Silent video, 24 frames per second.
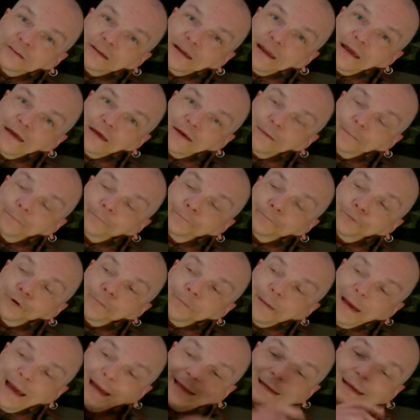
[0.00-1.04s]
to get put
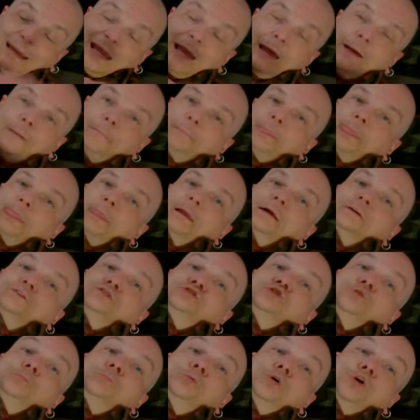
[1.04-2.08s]
back
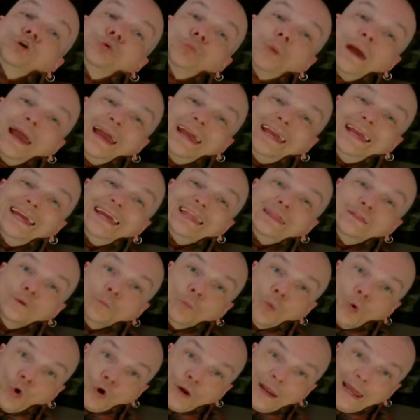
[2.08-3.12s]
to put away in the
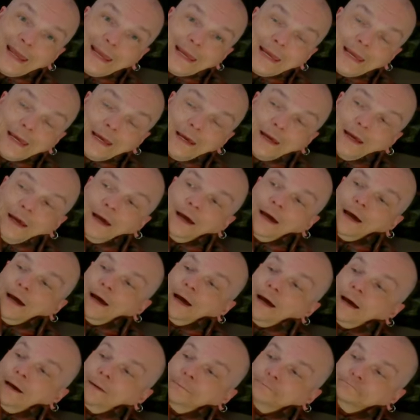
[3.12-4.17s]
morning.
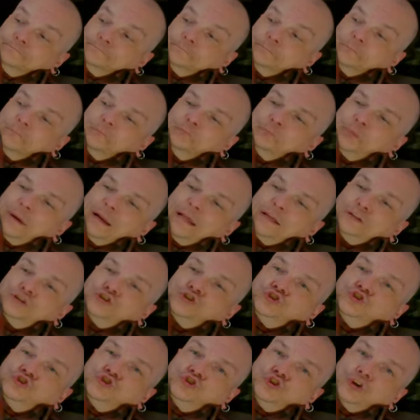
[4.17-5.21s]
Um, but it
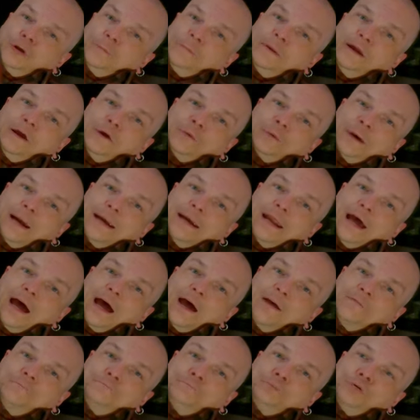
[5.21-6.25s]
should be all right.
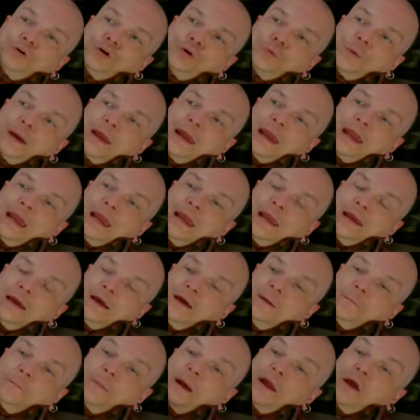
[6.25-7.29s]
I put away
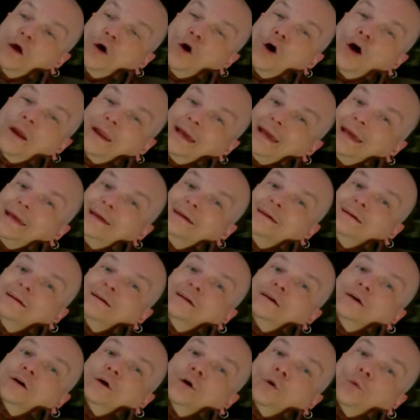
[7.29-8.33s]
my awning.
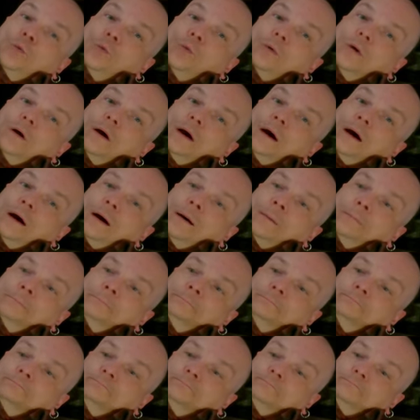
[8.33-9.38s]
Um,
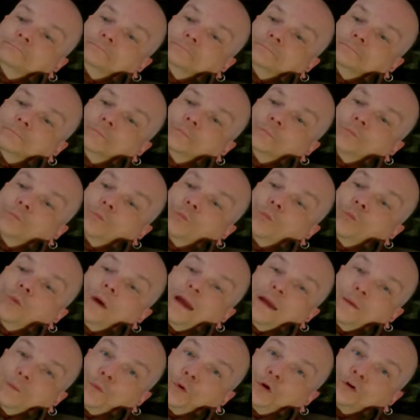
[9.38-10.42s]

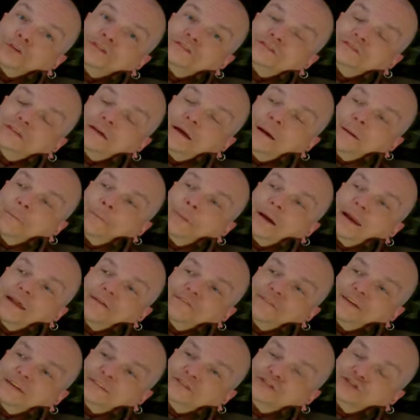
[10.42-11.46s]
way worse. But if
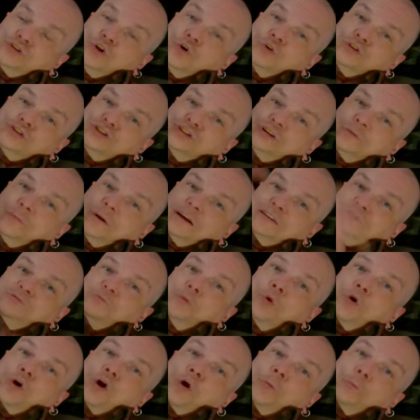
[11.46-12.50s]
it snows too much
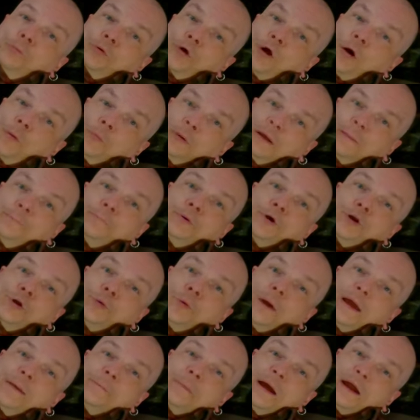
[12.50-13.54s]
more, I'll probably put
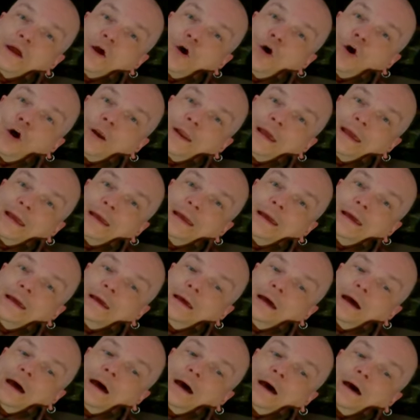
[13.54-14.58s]
away my awning
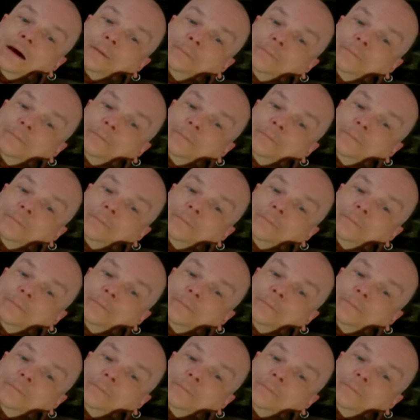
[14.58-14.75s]
uh,